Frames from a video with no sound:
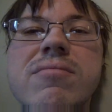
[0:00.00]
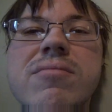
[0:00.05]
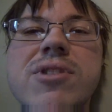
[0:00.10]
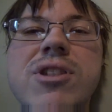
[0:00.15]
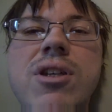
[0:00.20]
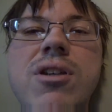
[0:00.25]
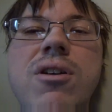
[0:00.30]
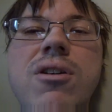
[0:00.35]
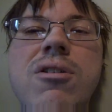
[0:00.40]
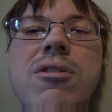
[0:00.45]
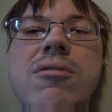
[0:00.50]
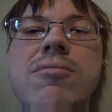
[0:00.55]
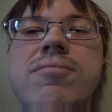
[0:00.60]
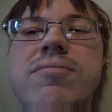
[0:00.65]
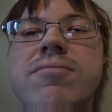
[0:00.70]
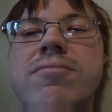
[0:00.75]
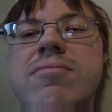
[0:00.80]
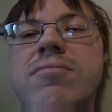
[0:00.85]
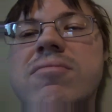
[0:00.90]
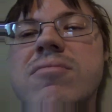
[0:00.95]
So,
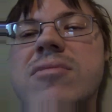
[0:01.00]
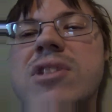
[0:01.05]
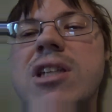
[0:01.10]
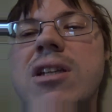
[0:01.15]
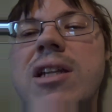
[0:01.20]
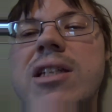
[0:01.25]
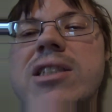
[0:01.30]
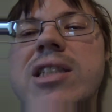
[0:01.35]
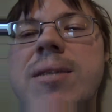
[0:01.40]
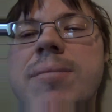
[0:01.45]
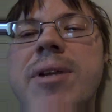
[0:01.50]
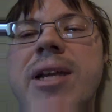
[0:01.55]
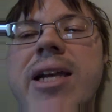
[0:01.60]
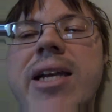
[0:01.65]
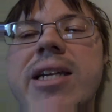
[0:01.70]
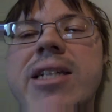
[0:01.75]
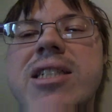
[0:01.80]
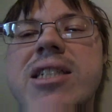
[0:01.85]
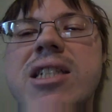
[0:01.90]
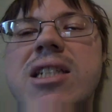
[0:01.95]
till next time,
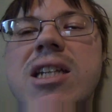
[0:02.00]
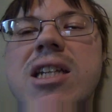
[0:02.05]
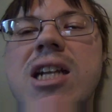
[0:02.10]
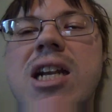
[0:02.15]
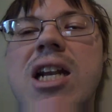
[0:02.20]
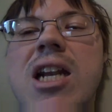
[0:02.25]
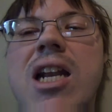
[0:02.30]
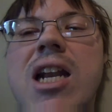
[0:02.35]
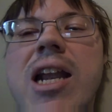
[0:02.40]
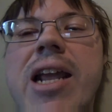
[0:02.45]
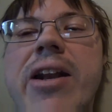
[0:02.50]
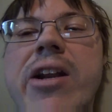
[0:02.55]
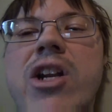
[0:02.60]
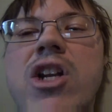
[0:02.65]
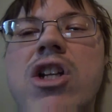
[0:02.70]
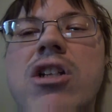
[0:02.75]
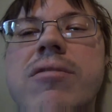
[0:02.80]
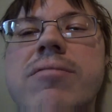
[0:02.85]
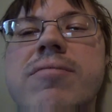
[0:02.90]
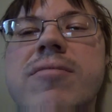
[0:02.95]
guys.
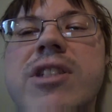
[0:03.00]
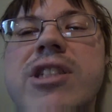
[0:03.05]
Later.